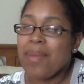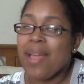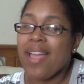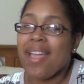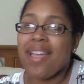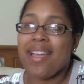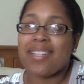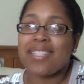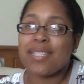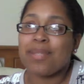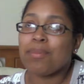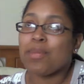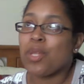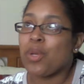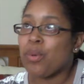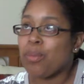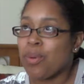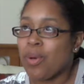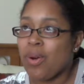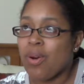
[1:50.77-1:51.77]
I had some
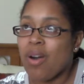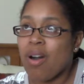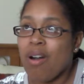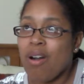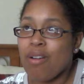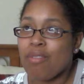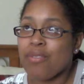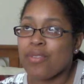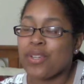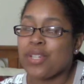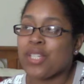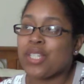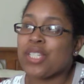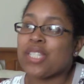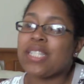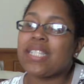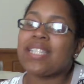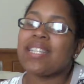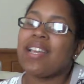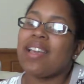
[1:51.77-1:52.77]
lowball
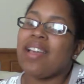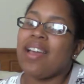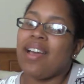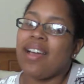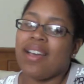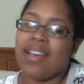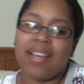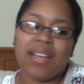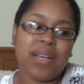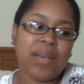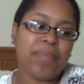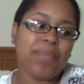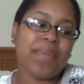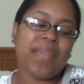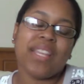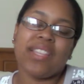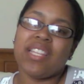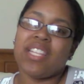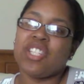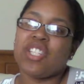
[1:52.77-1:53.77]
offers, and
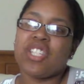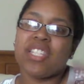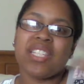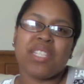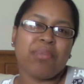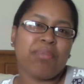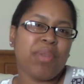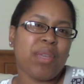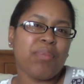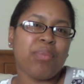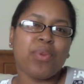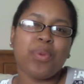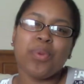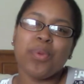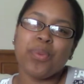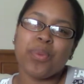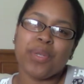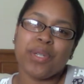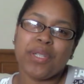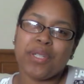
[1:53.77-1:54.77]
then just some people who
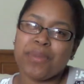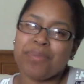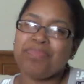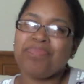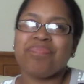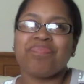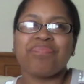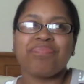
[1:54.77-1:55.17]
were